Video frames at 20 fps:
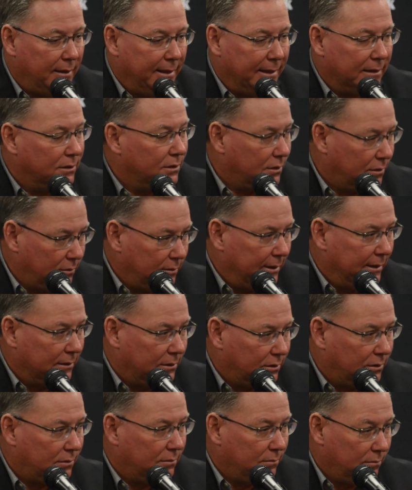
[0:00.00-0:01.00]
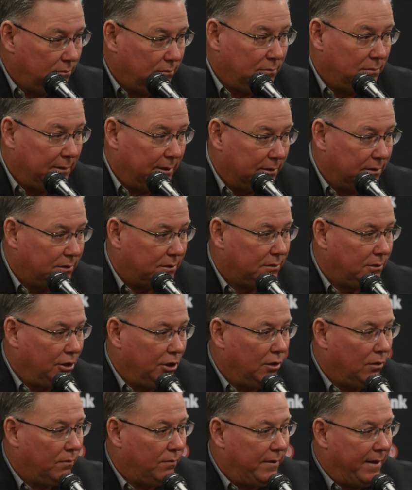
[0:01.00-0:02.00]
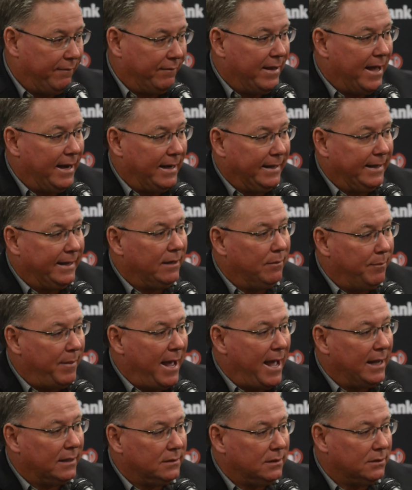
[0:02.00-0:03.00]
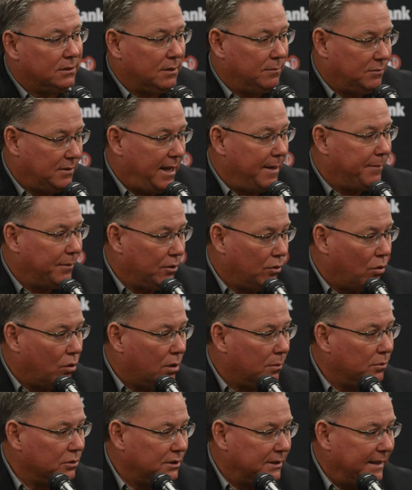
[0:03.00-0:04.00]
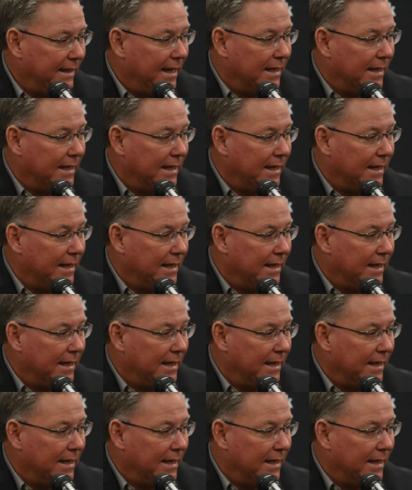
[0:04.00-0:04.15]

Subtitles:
it's you know, they've got to get back to some type of normalcy.